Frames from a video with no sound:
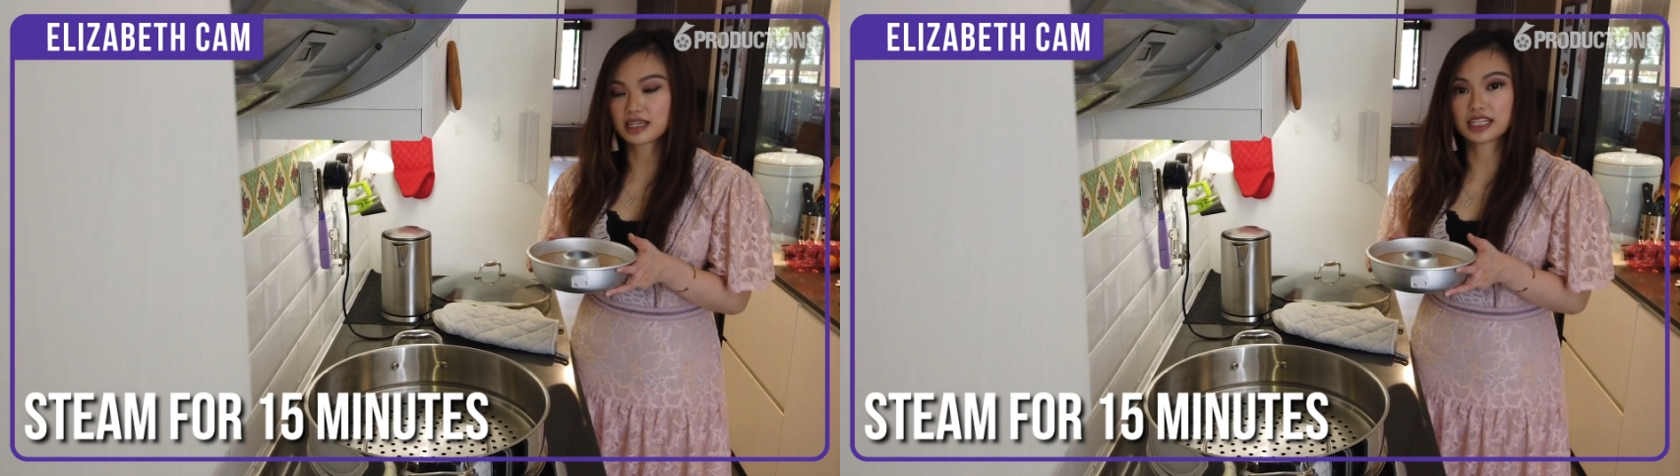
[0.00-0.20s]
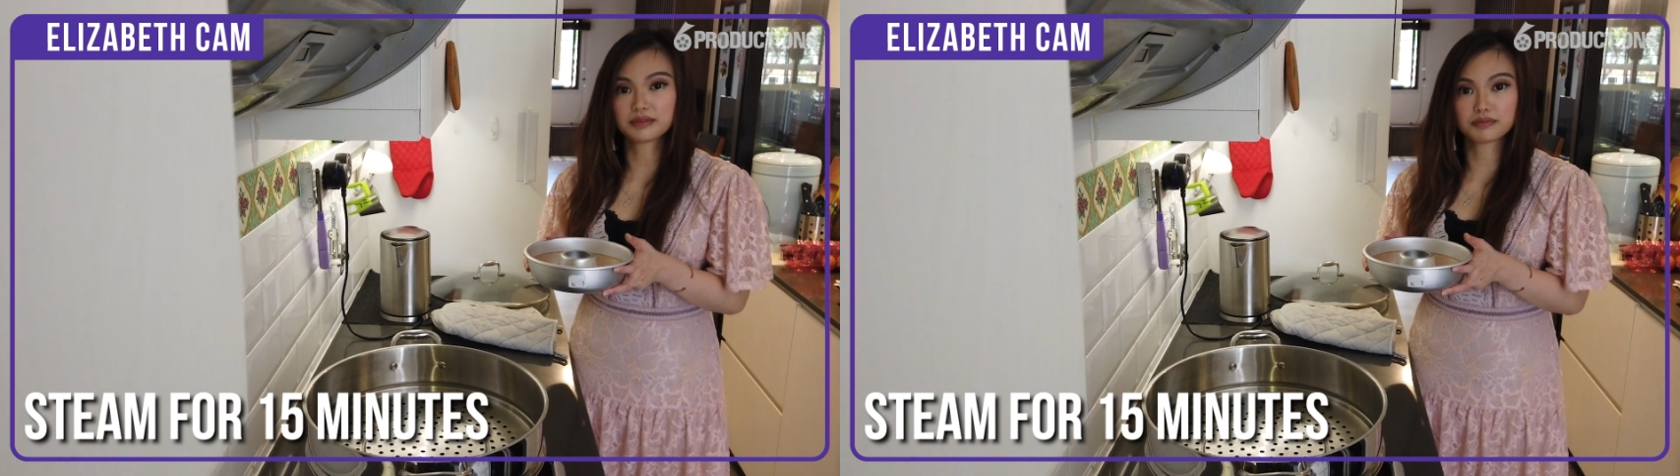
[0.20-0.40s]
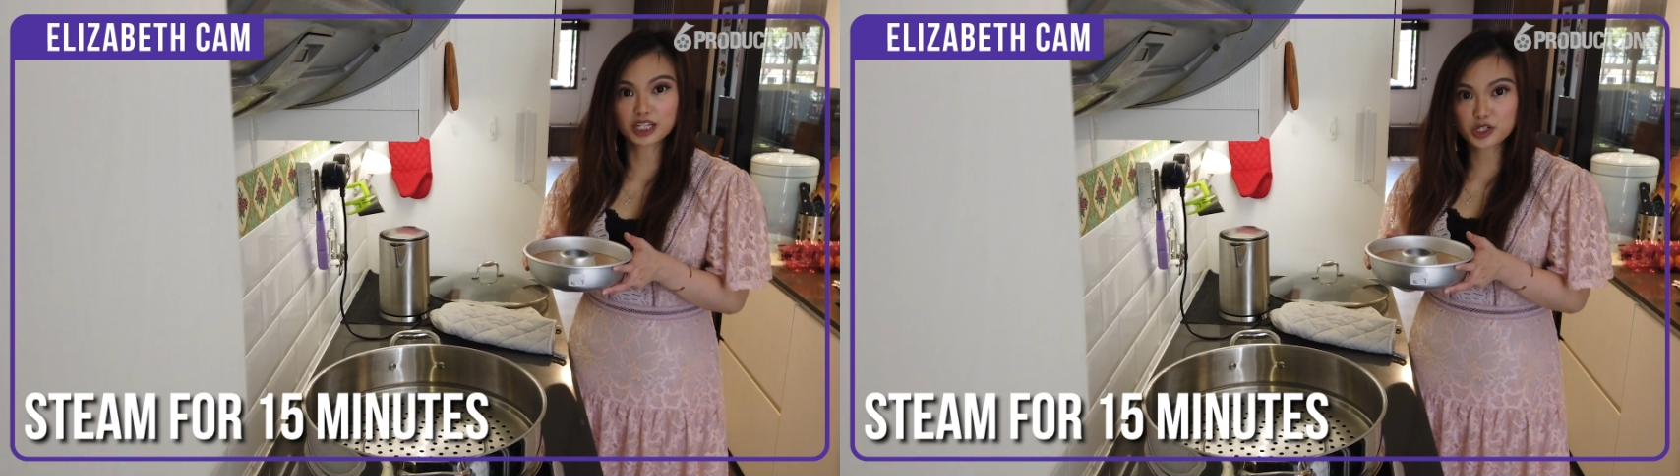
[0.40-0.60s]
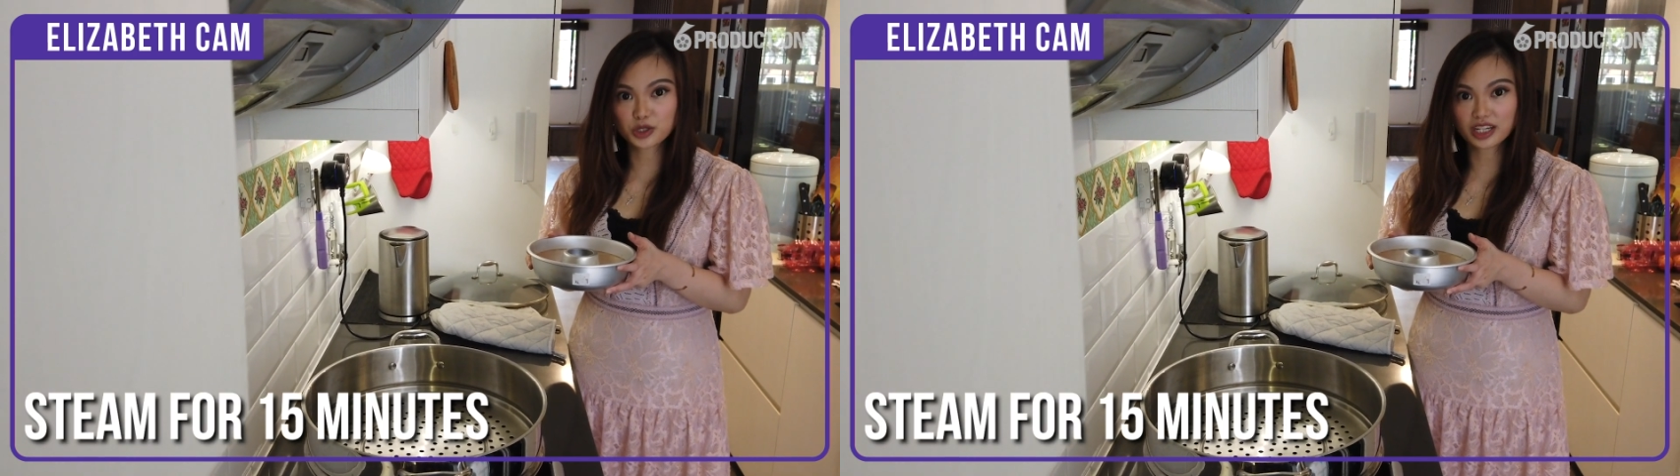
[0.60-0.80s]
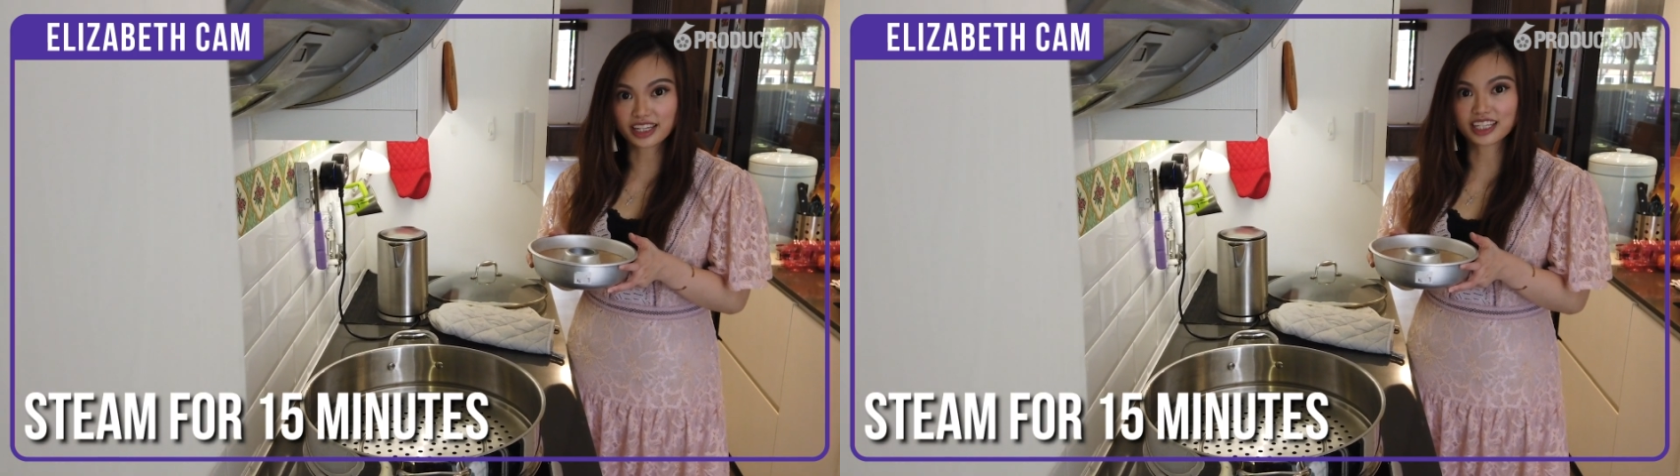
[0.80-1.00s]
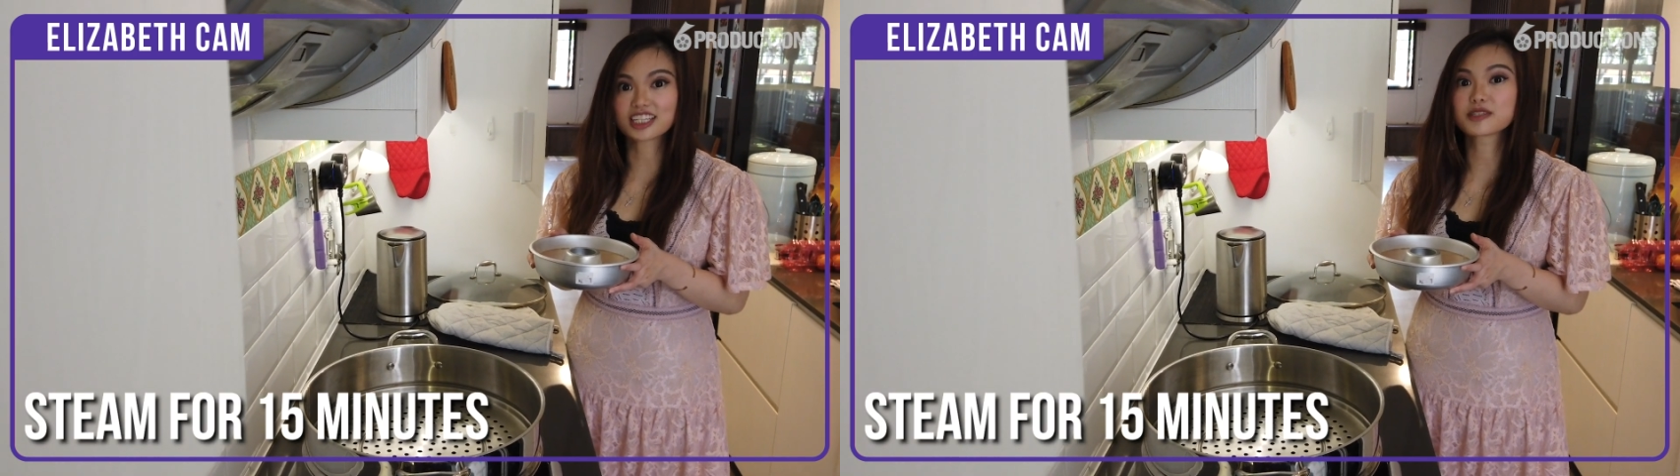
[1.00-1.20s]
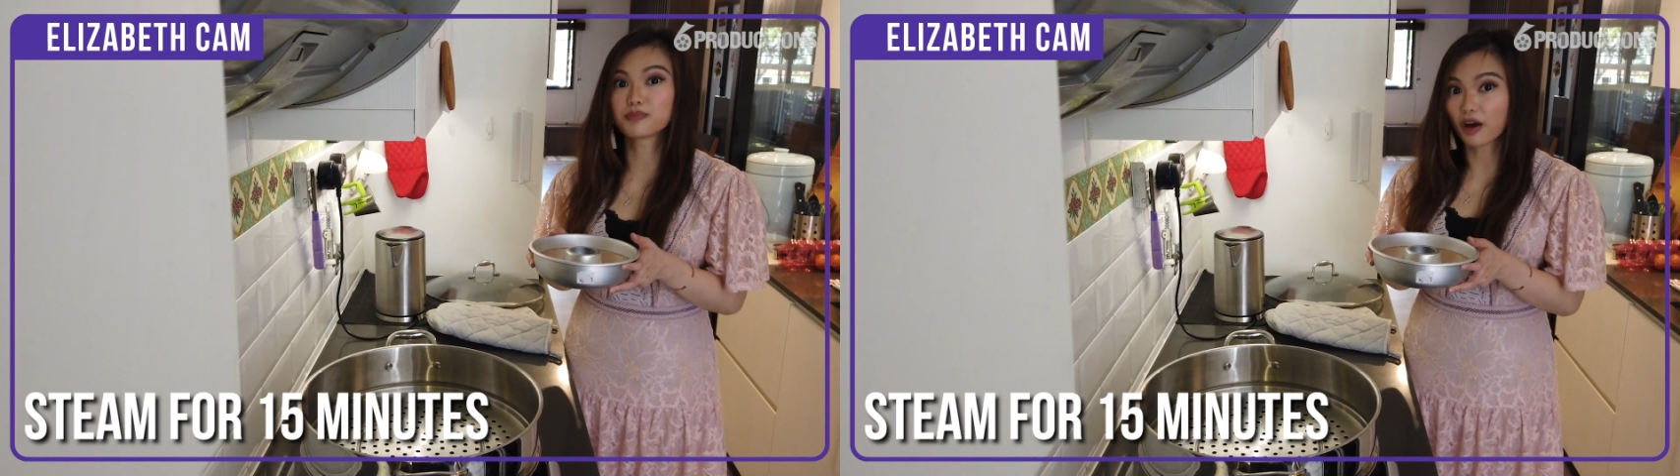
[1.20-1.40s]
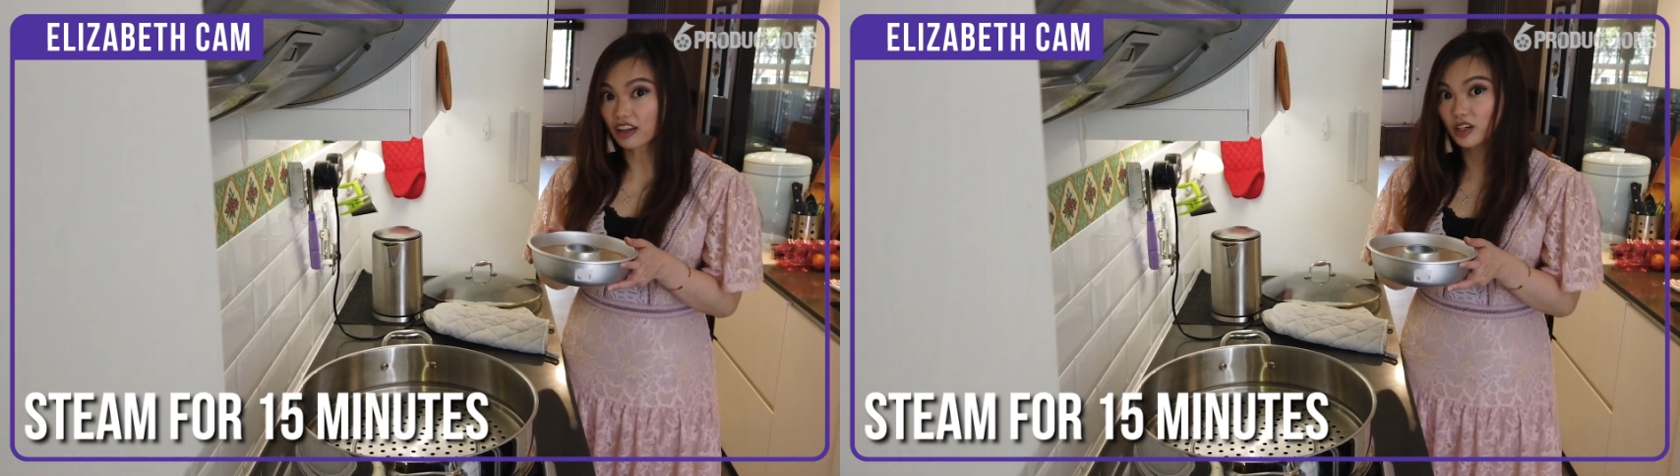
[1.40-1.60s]
and make sure that it's
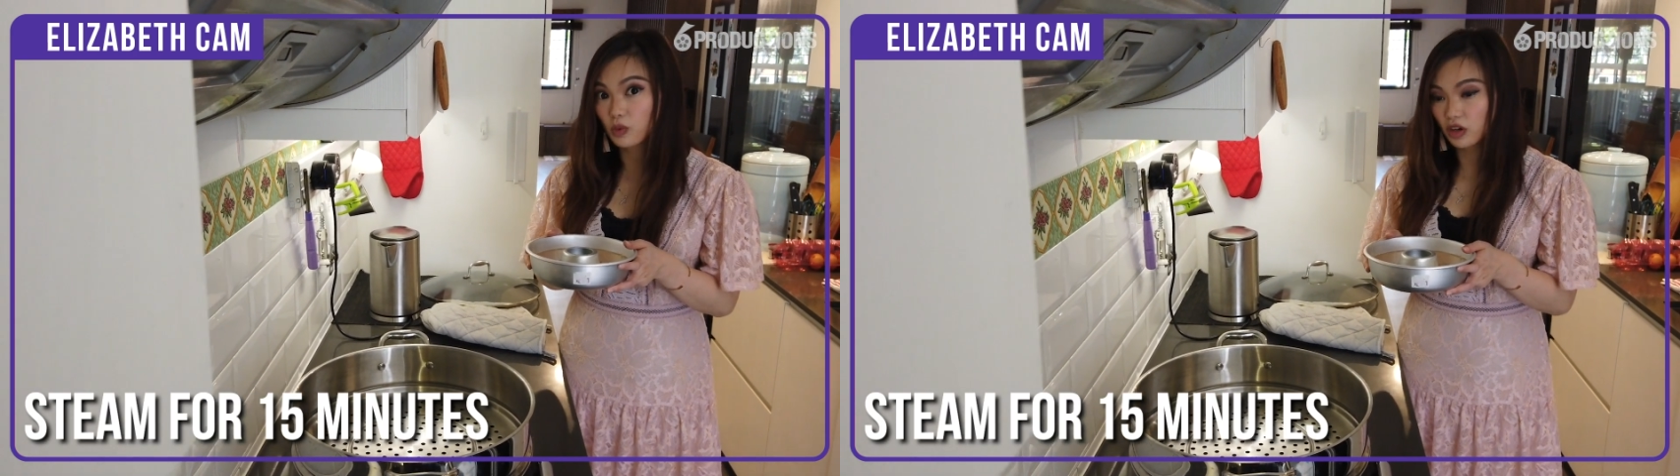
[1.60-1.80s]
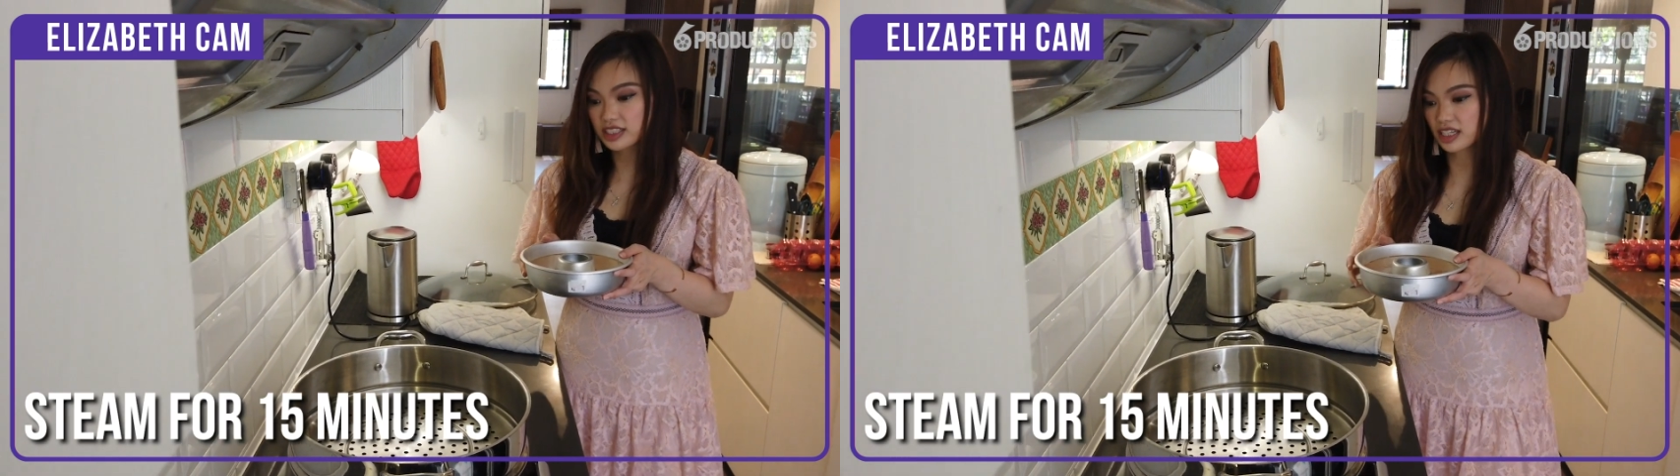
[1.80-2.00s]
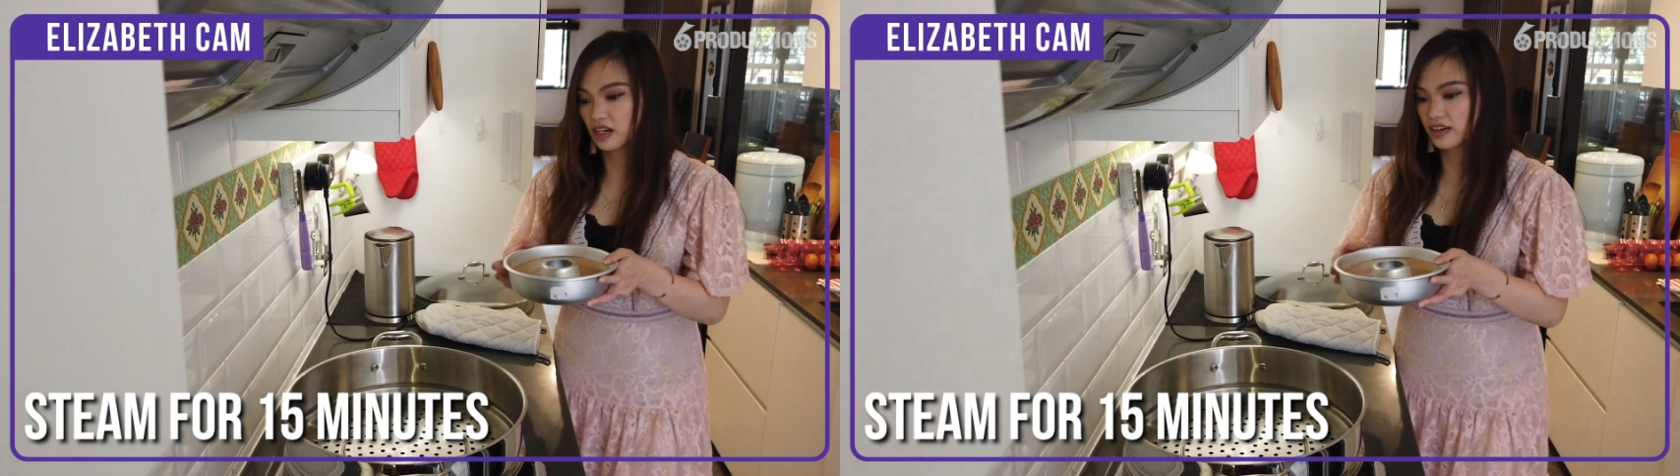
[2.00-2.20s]
boiling water,